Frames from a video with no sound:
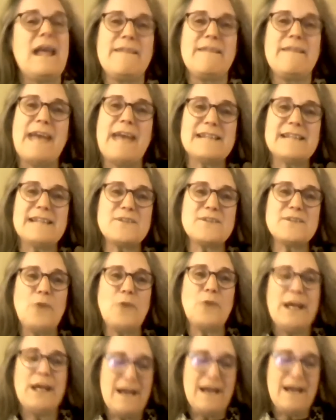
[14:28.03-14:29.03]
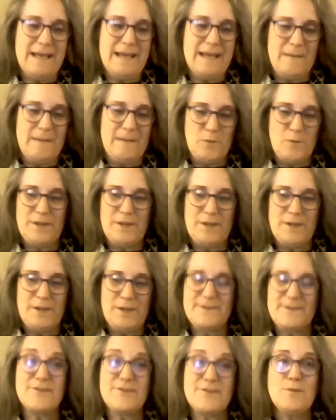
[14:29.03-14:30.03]
that's the way I am with
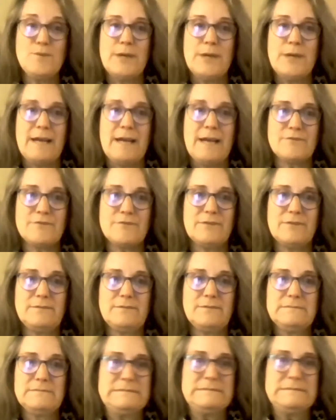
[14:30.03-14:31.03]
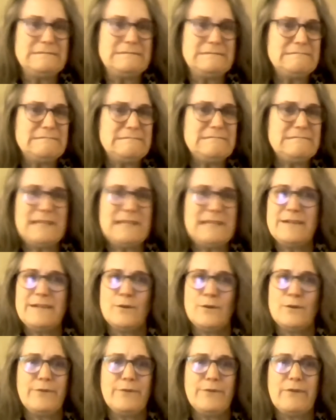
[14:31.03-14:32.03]
Supernatural. I
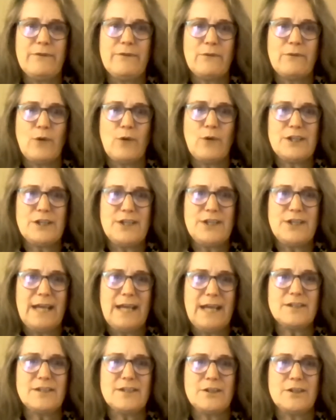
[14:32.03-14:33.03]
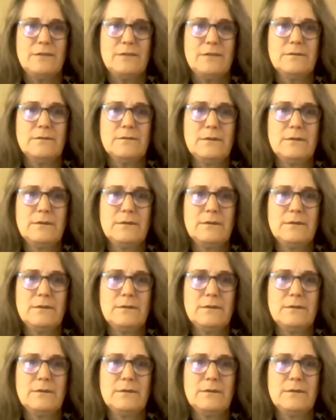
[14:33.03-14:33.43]
don't know if you've ever watched I've, I've watched